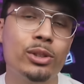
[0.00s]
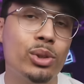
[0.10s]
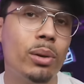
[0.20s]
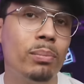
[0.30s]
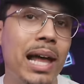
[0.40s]

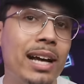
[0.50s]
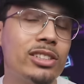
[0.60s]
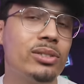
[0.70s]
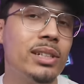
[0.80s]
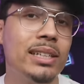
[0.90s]
work and
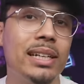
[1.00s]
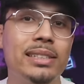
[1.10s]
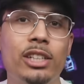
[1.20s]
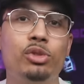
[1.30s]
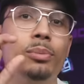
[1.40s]
everything
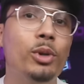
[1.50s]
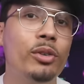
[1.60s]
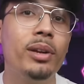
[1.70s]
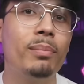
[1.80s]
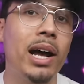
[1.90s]
explained,
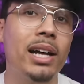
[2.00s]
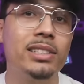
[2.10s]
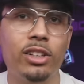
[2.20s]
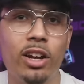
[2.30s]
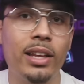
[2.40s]
please
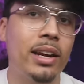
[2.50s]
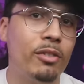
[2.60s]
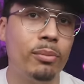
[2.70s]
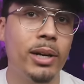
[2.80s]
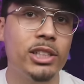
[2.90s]
go and
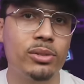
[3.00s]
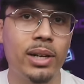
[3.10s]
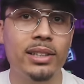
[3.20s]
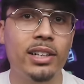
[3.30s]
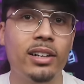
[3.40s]
check that
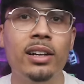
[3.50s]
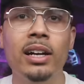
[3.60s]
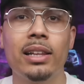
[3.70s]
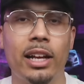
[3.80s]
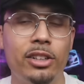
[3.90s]
out as
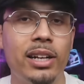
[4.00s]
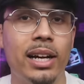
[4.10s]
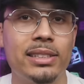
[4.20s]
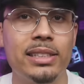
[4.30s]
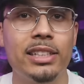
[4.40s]
well. I'm gonna
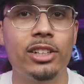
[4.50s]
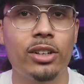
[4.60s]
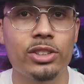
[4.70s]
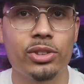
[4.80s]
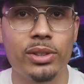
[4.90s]
try to grab
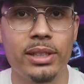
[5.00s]
a pair